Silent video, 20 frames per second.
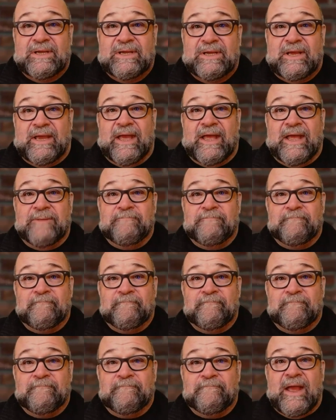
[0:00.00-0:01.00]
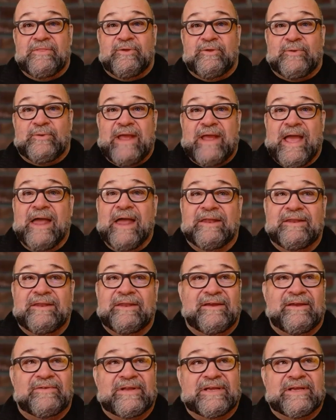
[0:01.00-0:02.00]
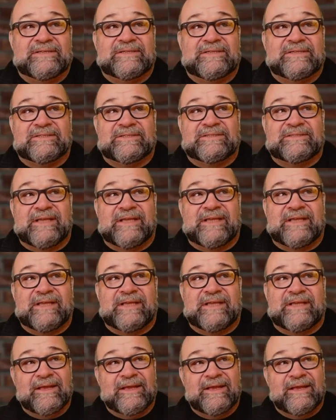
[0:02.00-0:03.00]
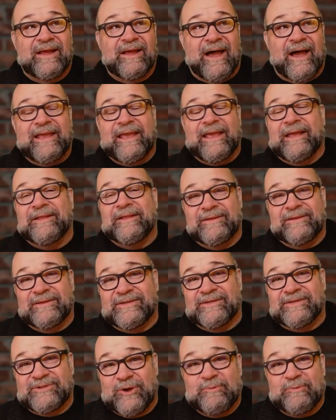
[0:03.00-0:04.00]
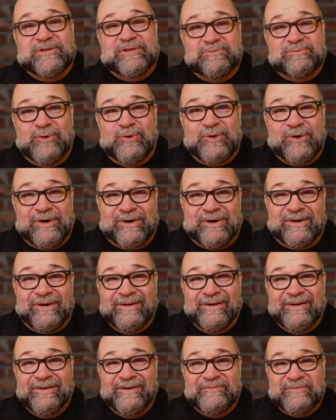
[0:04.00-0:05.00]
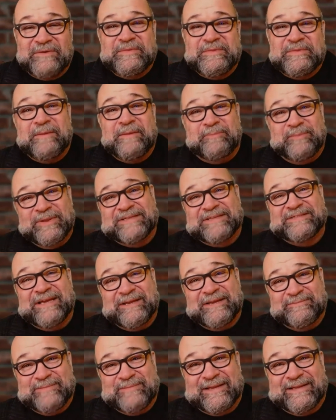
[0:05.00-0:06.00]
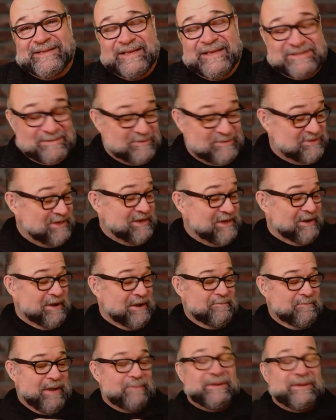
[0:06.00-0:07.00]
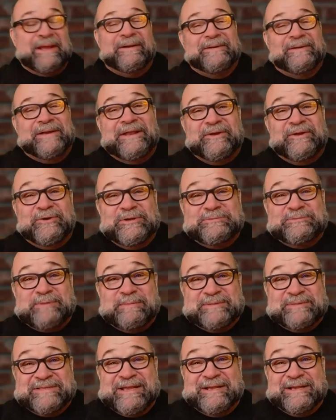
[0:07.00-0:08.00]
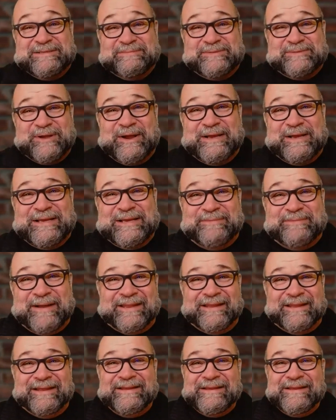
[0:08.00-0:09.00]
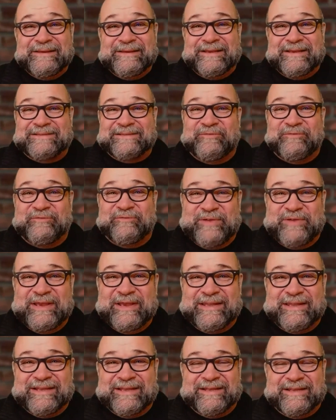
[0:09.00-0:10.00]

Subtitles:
And the reality of it is that I get so much more from that bliss state in meditation. I'm sitting here, I'm getting goosebumps now as I'm talking about it because I feel it,